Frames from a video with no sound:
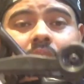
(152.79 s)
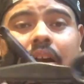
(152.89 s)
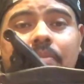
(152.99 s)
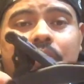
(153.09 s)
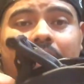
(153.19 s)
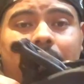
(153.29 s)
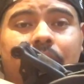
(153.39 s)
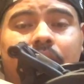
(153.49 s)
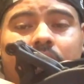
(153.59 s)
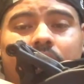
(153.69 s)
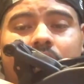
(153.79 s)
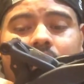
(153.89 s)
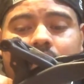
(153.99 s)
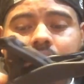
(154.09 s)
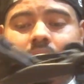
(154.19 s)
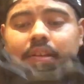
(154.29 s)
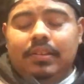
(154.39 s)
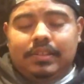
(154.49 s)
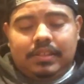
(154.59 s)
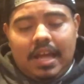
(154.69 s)
um, you can't put it on the,
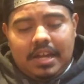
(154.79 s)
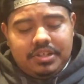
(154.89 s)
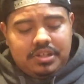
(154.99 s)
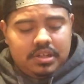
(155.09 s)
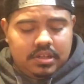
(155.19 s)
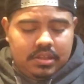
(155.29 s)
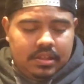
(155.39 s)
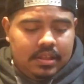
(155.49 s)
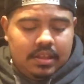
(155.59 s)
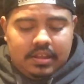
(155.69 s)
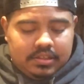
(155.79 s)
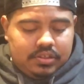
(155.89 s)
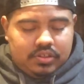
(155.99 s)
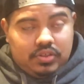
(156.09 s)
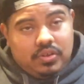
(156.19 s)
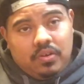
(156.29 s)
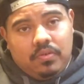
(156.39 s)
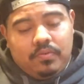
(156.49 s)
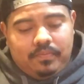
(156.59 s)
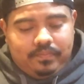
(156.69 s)
the Slash. So,